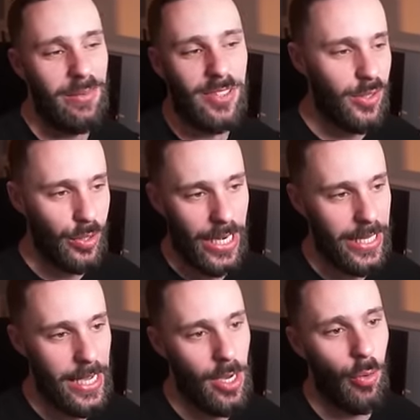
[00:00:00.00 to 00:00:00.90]
then still get a
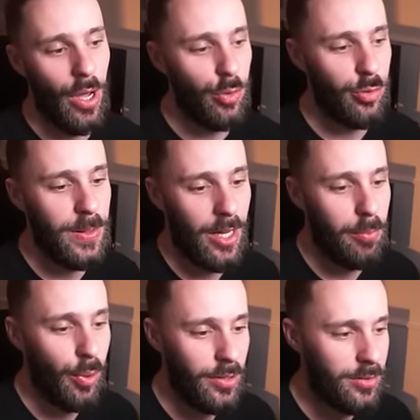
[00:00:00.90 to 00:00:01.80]
KO. It would just be kind
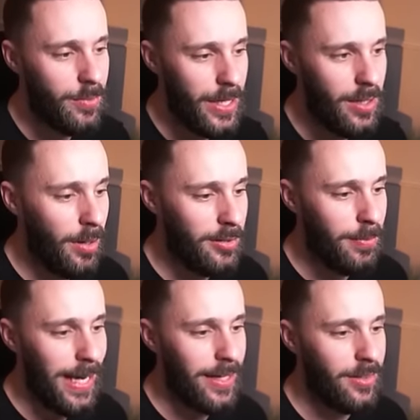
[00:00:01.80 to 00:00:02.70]
of pointless to me.
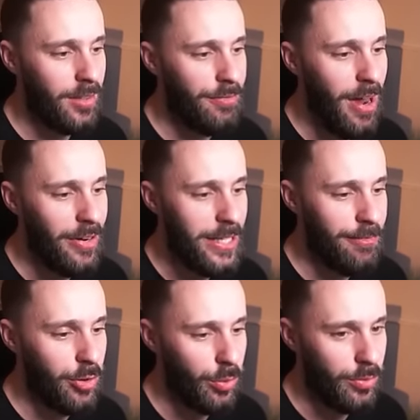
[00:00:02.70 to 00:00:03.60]
Plus, my hand's like very
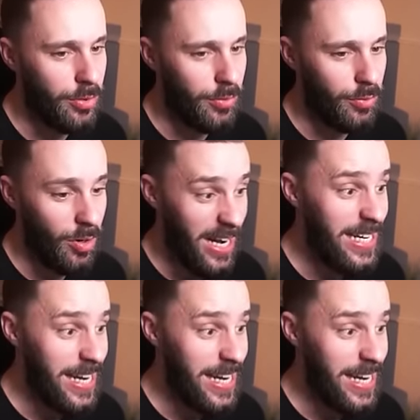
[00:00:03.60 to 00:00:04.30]
difficult right